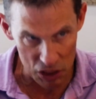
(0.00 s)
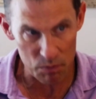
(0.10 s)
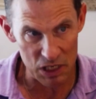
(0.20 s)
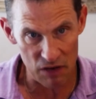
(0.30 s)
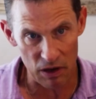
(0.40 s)

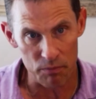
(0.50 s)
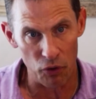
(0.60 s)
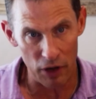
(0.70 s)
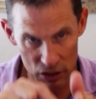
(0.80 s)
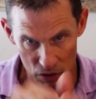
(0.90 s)
specific
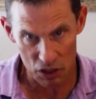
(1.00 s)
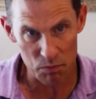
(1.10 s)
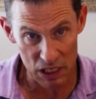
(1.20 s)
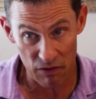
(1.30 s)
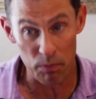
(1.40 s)
place with a
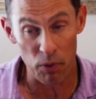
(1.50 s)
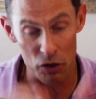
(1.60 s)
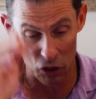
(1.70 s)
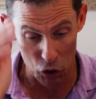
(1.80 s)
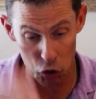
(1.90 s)
specific
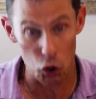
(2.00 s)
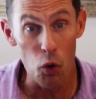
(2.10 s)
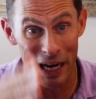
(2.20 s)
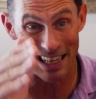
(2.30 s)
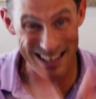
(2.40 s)
person
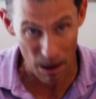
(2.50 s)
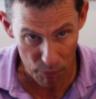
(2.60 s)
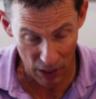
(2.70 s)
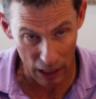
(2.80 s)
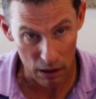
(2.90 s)
doing
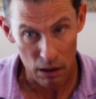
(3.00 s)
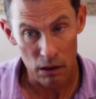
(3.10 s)
something,